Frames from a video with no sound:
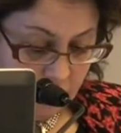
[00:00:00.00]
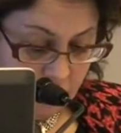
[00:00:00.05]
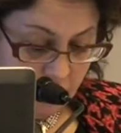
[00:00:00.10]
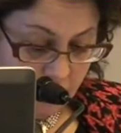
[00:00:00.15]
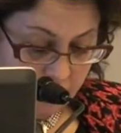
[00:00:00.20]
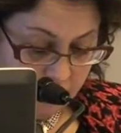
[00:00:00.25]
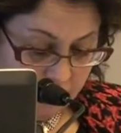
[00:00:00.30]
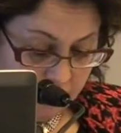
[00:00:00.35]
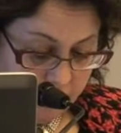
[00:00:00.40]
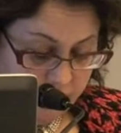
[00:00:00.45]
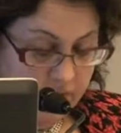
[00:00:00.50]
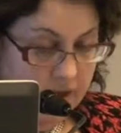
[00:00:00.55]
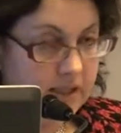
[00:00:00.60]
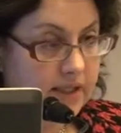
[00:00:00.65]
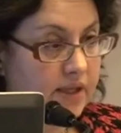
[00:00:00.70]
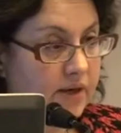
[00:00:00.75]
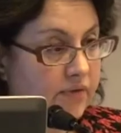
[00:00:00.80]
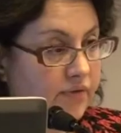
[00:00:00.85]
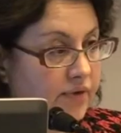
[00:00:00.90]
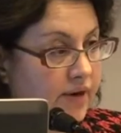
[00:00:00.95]
Charter of
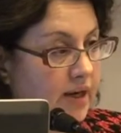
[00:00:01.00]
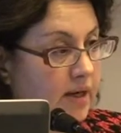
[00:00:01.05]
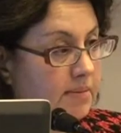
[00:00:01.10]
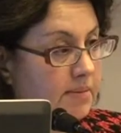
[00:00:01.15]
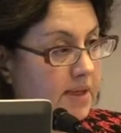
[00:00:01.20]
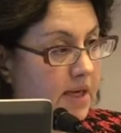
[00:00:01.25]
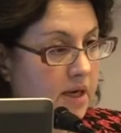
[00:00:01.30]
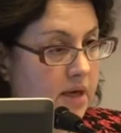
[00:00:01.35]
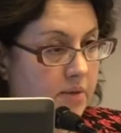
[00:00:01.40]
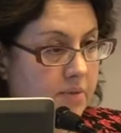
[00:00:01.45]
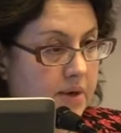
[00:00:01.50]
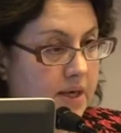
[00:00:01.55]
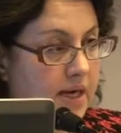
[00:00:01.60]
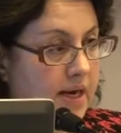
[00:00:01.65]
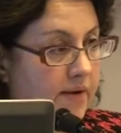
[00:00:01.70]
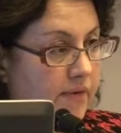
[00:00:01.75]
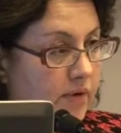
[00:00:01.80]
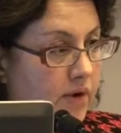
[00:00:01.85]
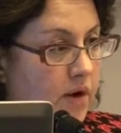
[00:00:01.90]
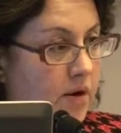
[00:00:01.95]
Rights and Freedoms, and you would
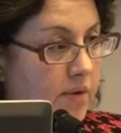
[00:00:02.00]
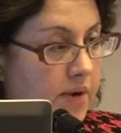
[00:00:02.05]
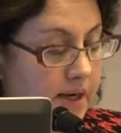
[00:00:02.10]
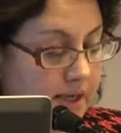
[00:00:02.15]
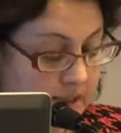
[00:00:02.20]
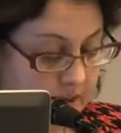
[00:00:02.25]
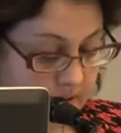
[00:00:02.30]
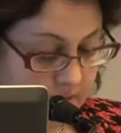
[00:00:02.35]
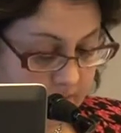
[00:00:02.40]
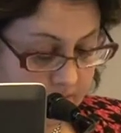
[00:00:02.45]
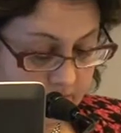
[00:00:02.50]
never know it.